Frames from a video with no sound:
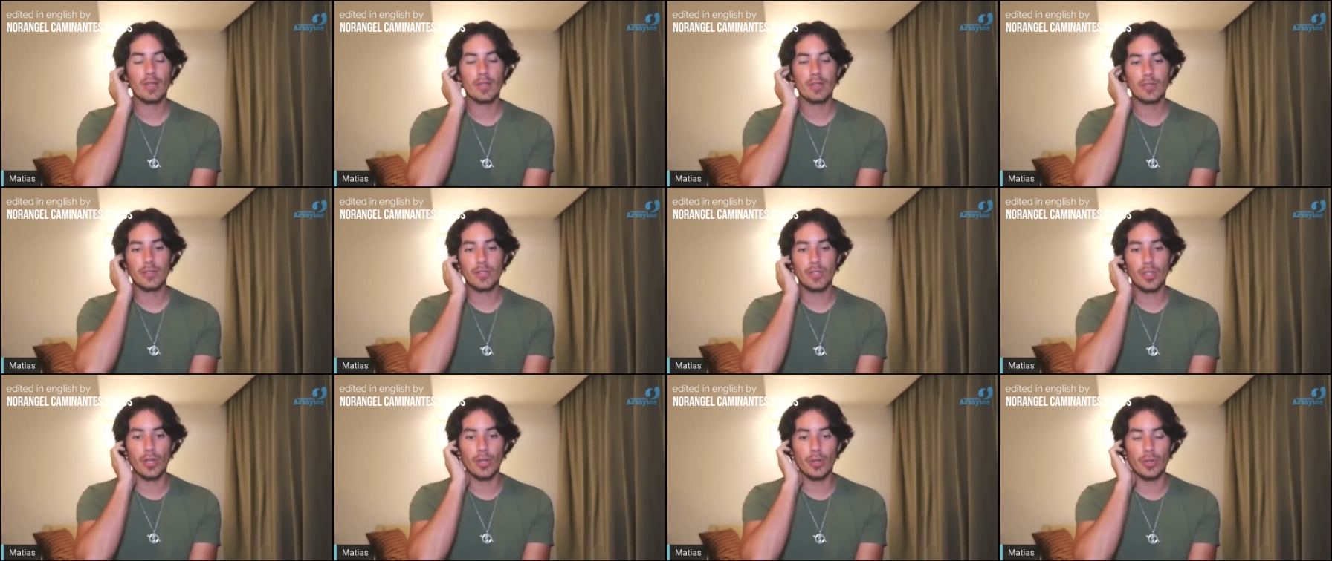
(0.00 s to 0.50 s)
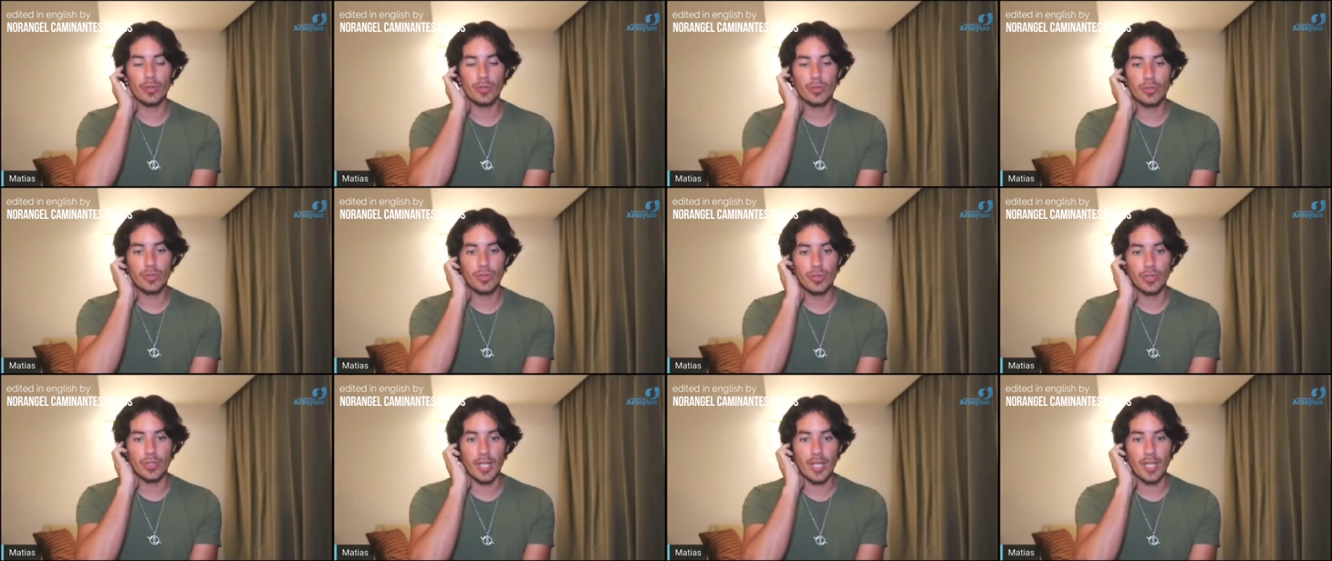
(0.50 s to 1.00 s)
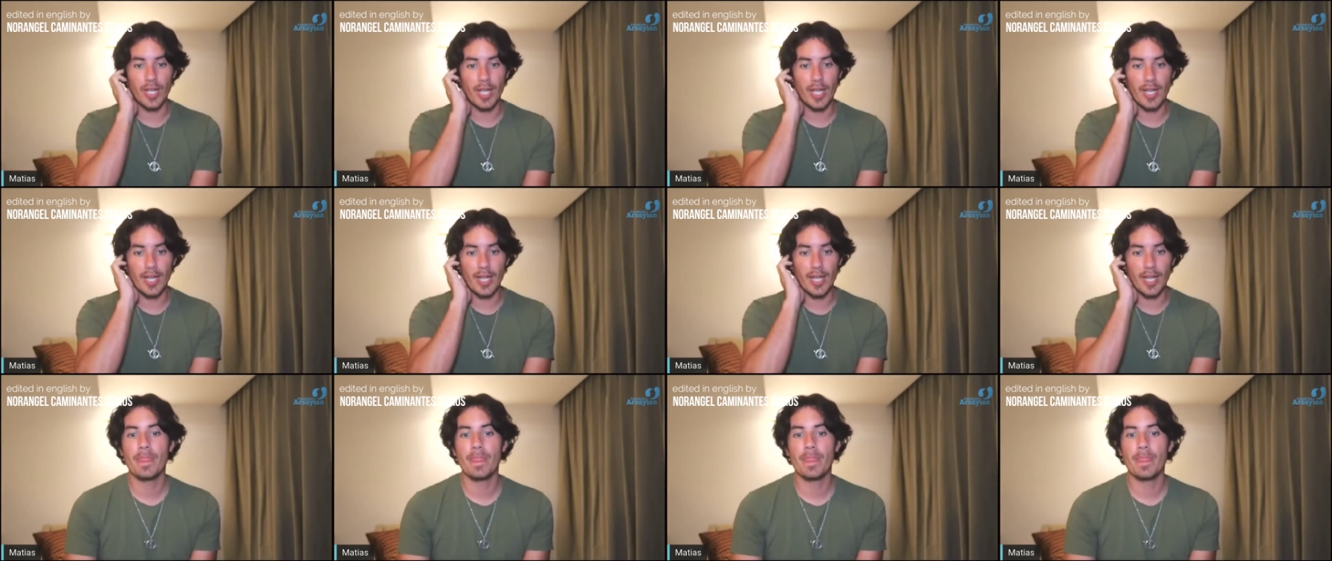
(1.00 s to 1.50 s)
So
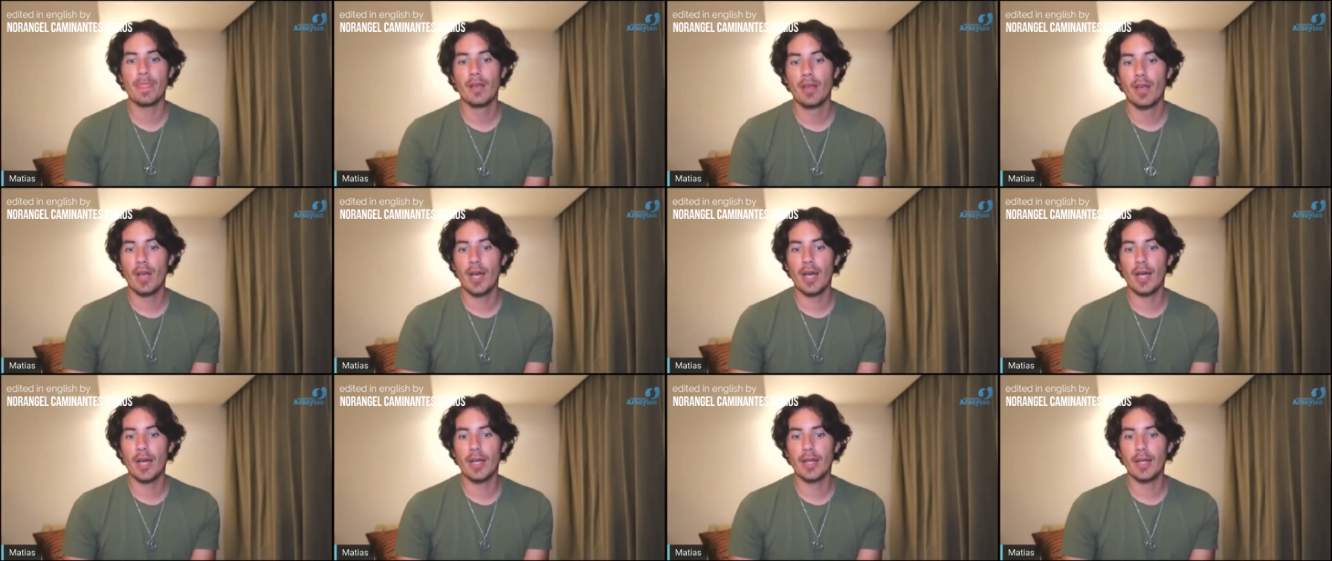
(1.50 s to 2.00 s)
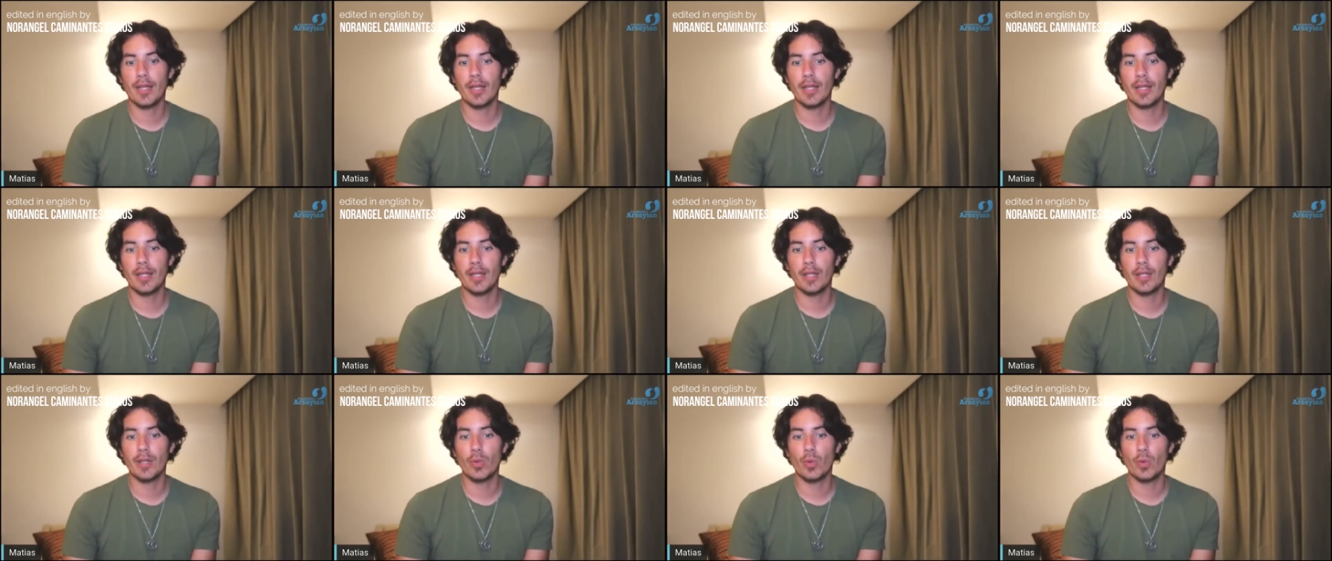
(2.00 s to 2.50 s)
today I